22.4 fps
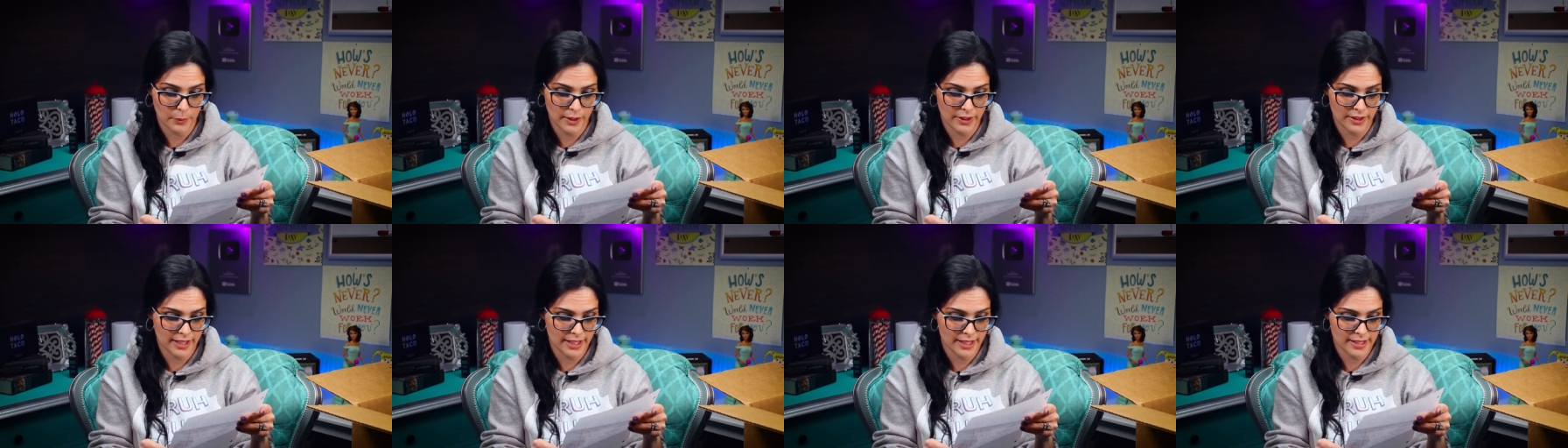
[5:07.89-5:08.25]

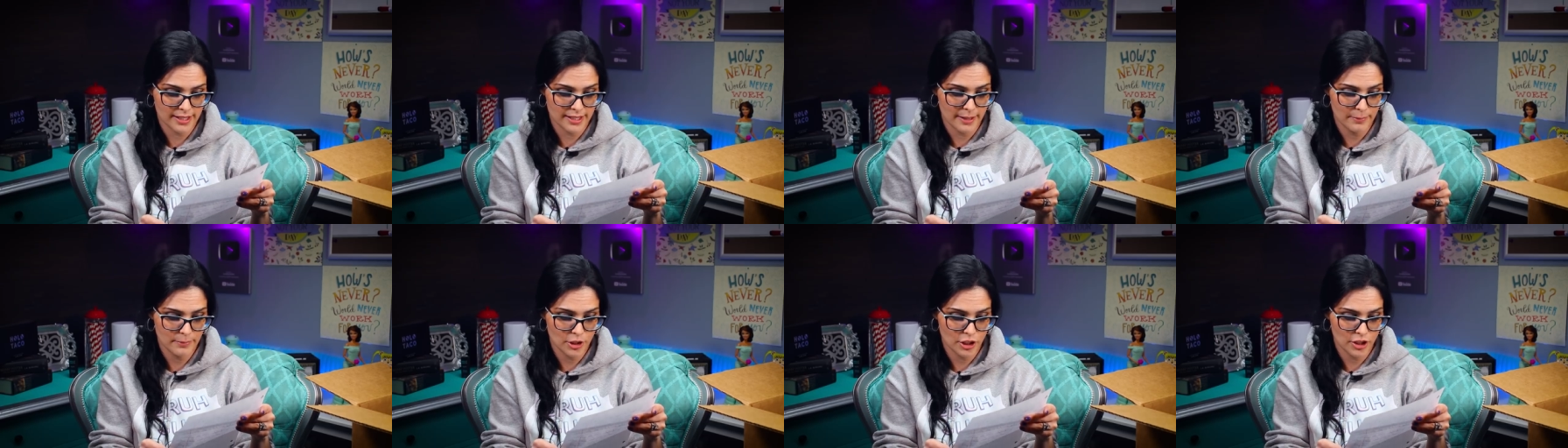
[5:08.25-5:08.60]
with the
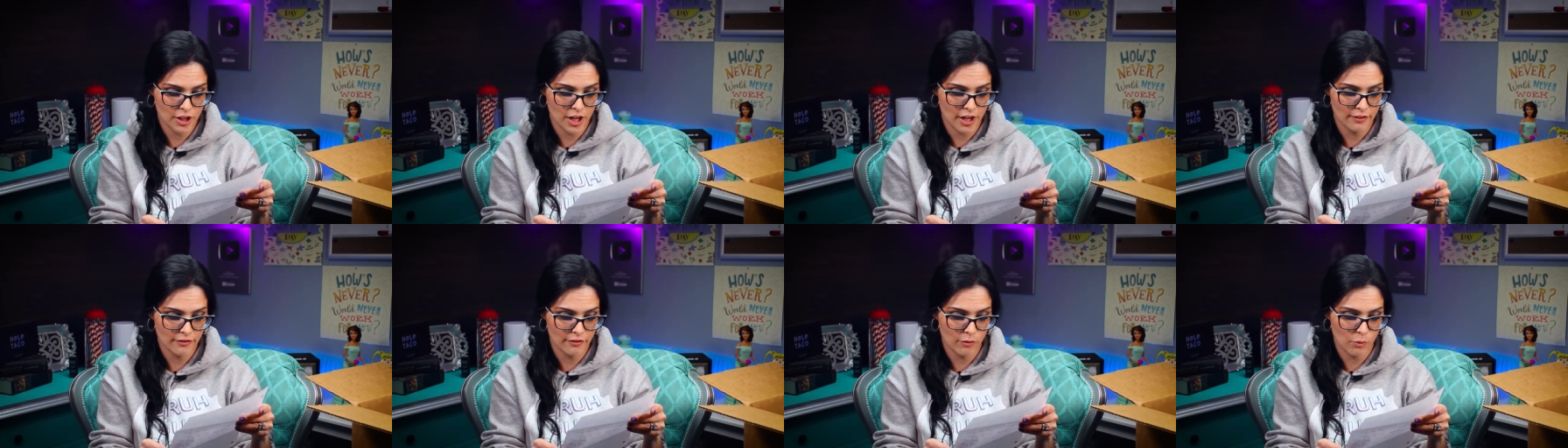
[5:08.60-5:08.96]

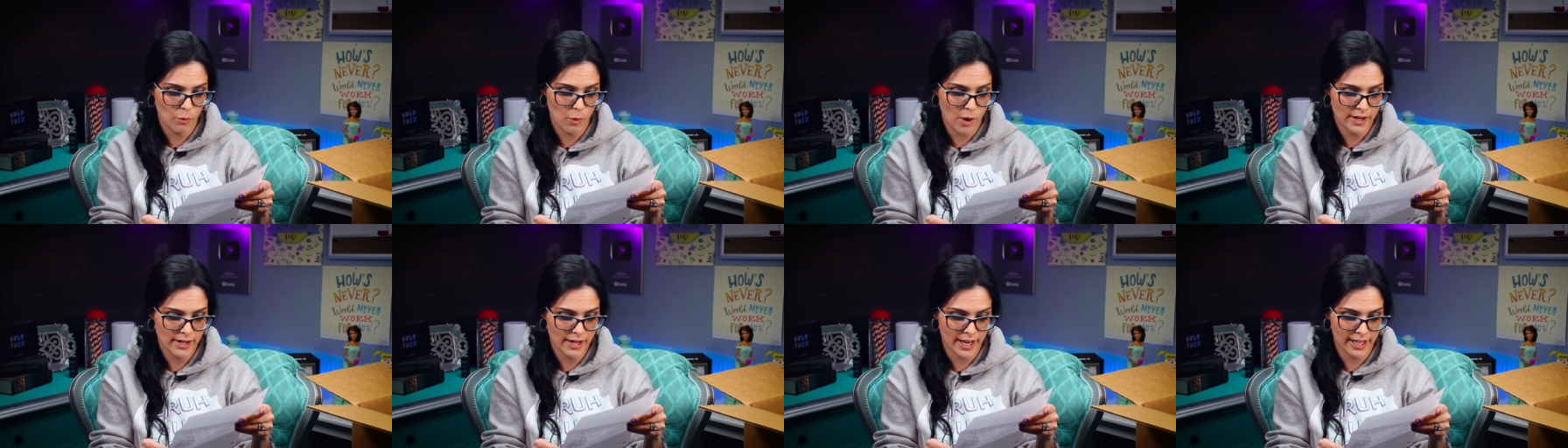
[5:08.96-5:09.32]
exception
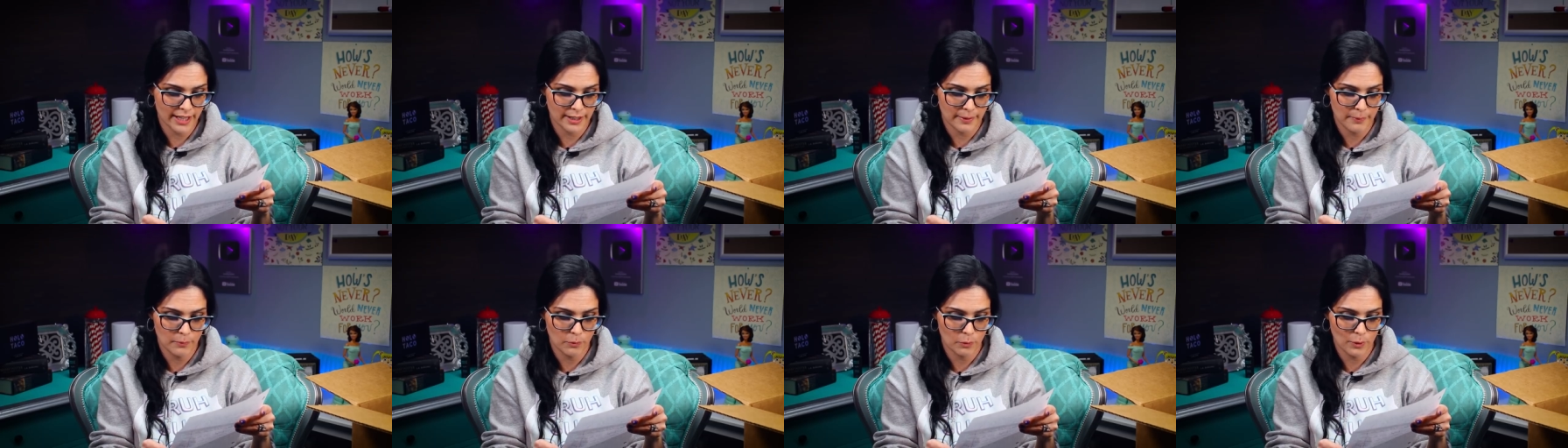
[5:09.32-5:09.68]
of one
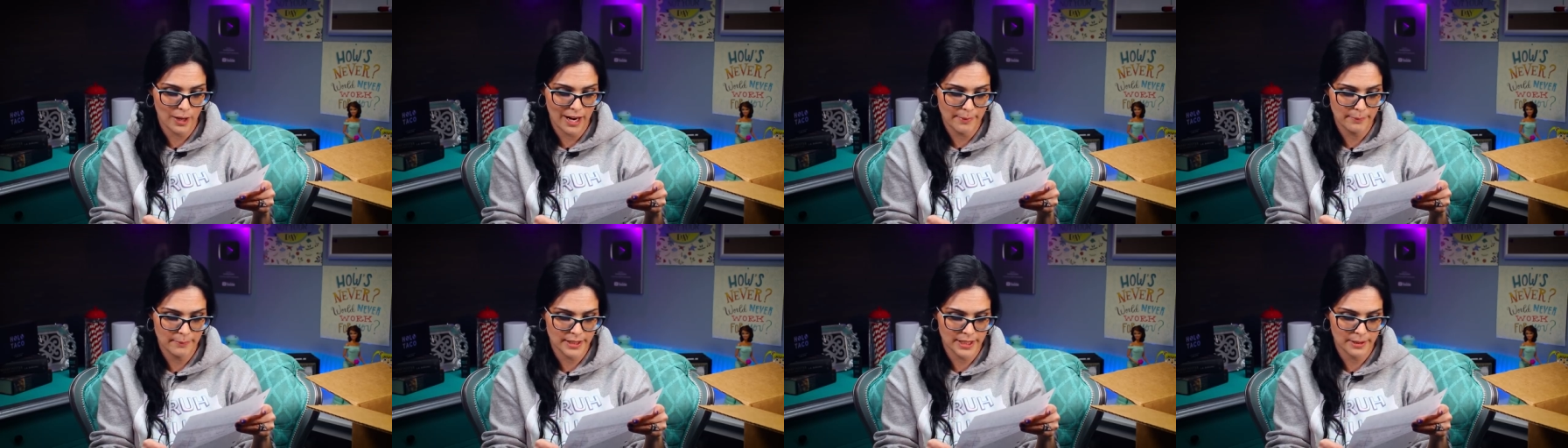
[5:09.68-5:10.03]
item
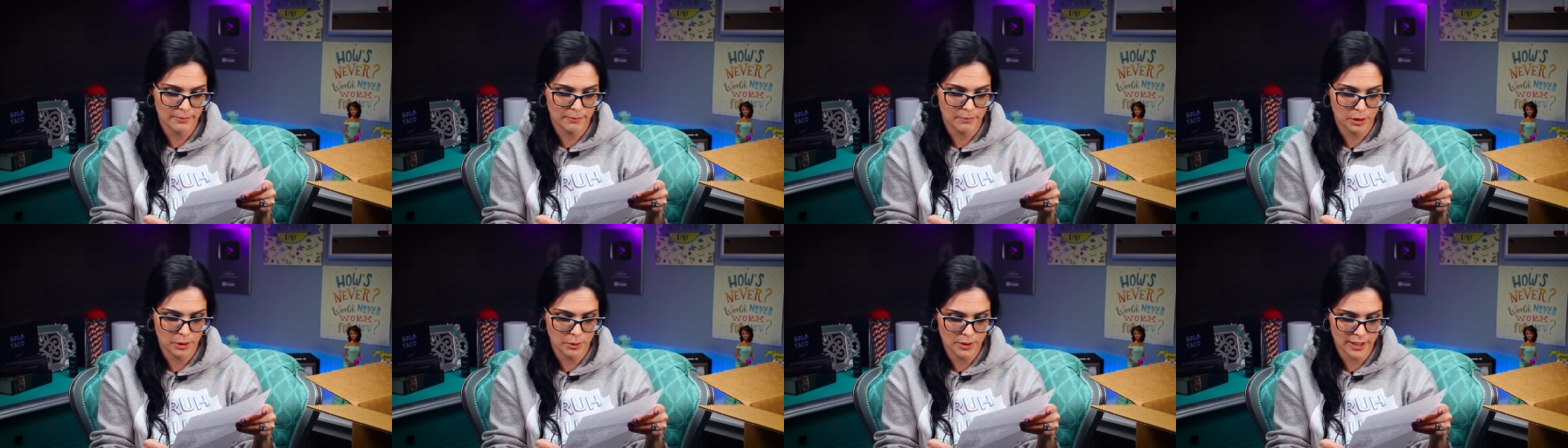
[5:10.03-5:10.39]
wrapped
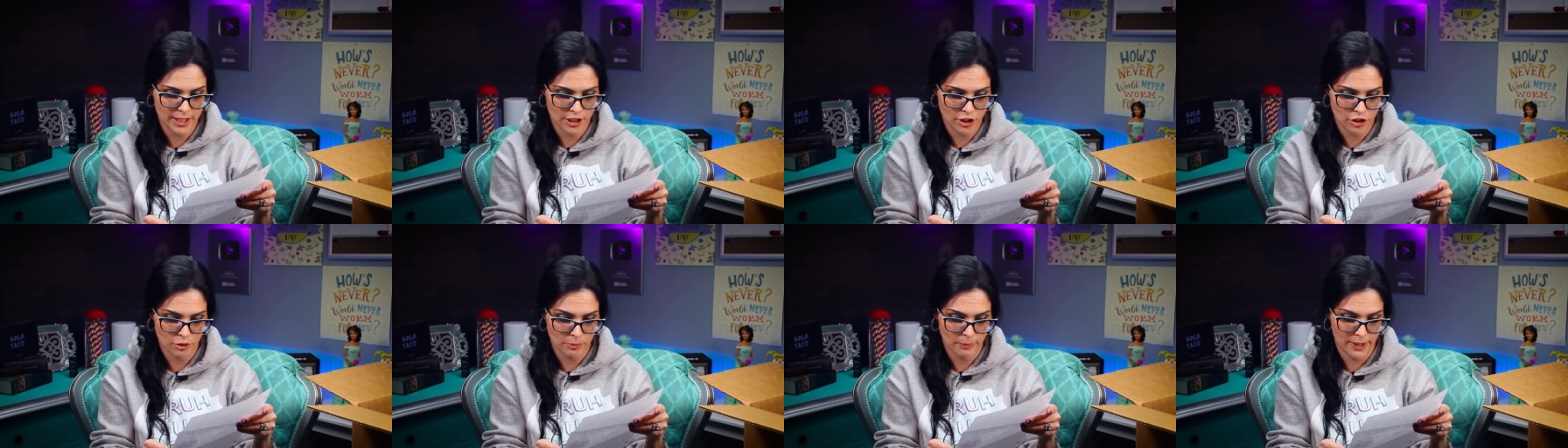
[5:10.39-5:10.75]
in blue
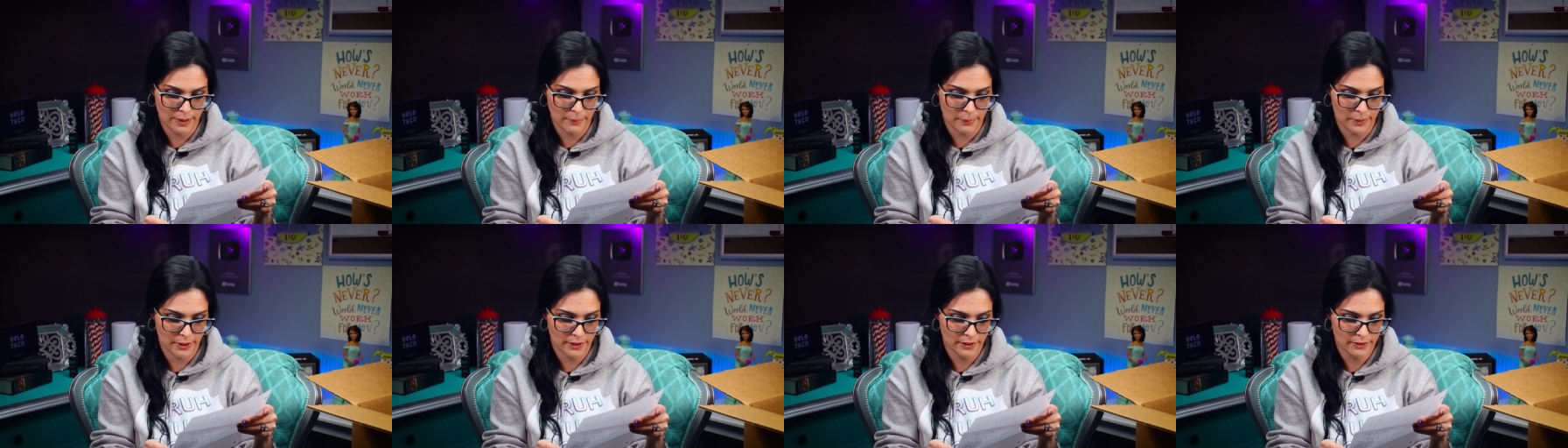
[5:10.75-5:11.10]
tissue
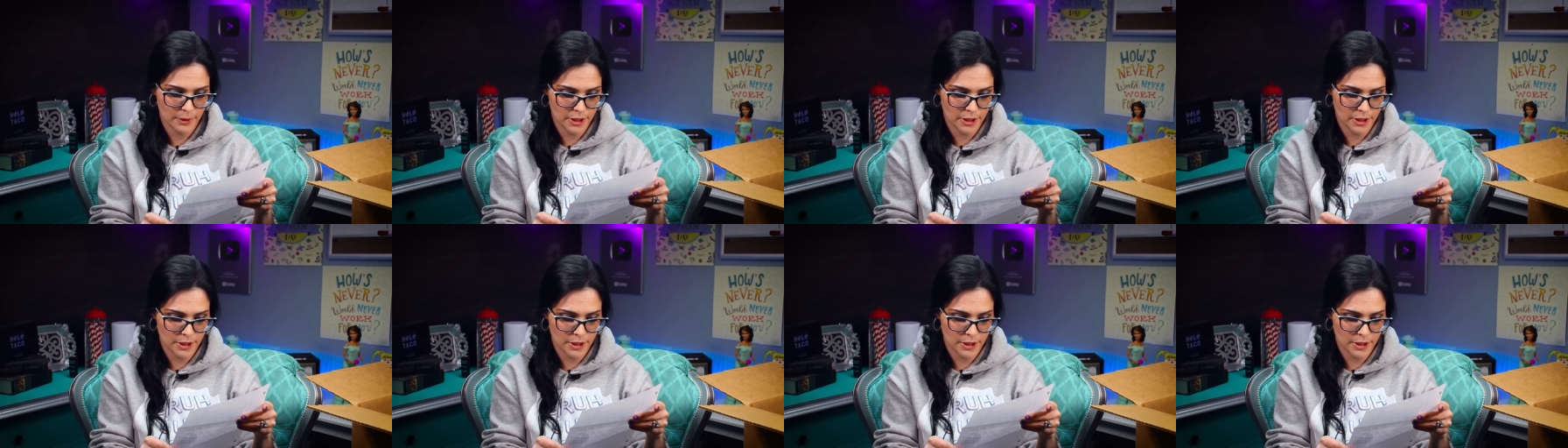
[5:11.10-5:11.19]
paper,